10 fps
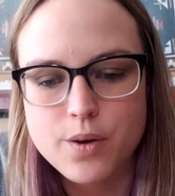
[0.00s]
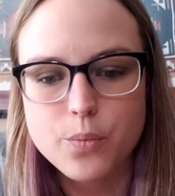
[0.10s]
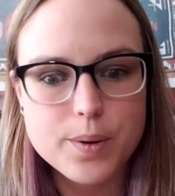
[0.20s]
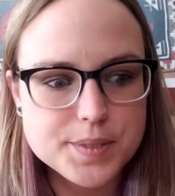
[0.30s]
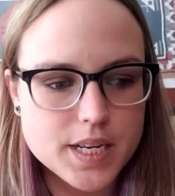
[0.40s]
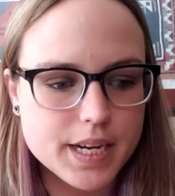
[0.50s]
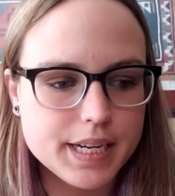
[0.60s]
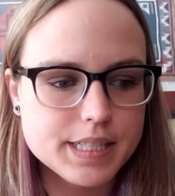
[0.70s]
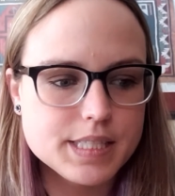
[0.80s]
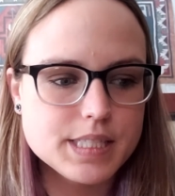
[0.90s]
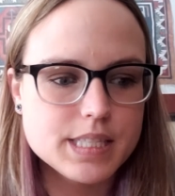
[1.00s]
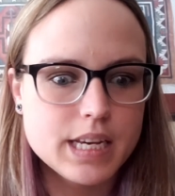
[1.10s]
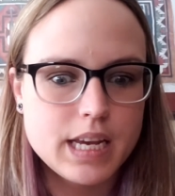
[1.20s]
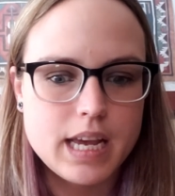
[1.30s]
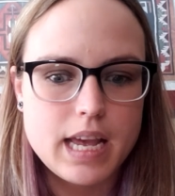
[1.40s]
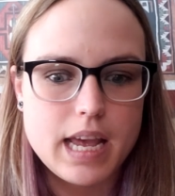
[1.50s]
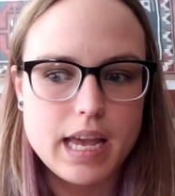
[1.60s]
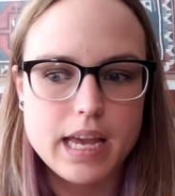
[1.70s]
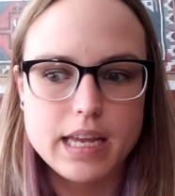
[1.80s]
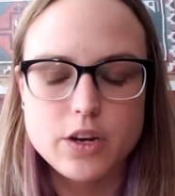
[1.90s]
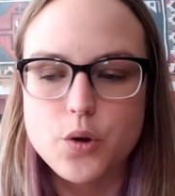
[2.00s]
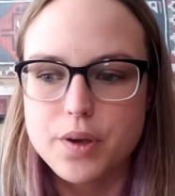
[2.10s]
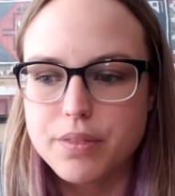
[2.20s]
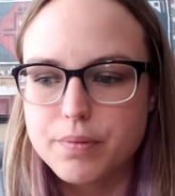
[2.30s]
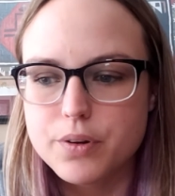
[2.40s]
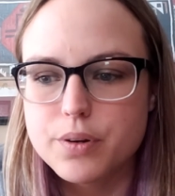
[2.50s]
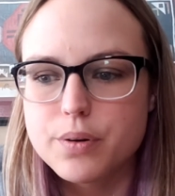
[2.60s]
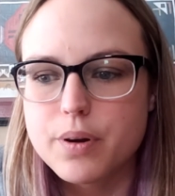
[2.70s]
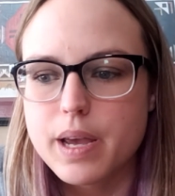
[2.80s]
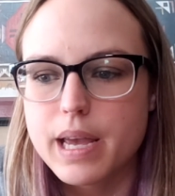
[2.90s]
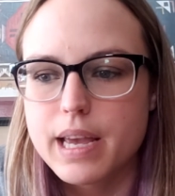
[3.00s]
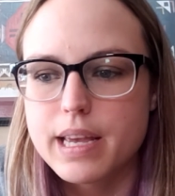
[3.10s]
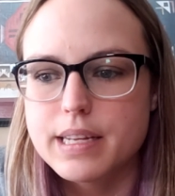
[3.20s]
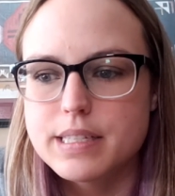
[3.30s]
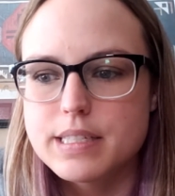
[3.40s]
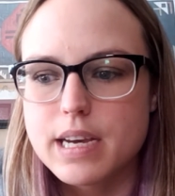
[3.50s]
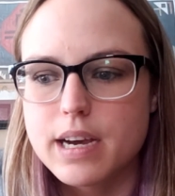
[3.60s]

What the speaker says: websites and going through, and